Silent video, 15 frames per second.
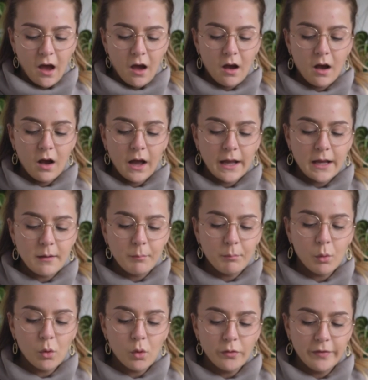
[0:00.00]
I
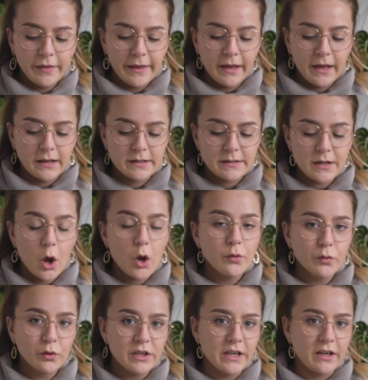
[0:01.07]
bought this
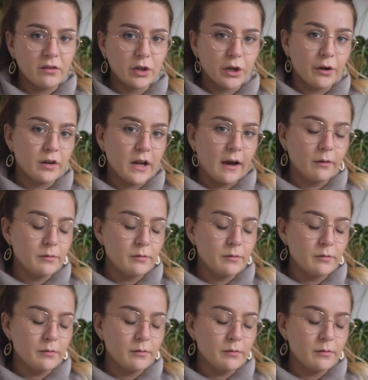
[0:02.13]
over a year ago now.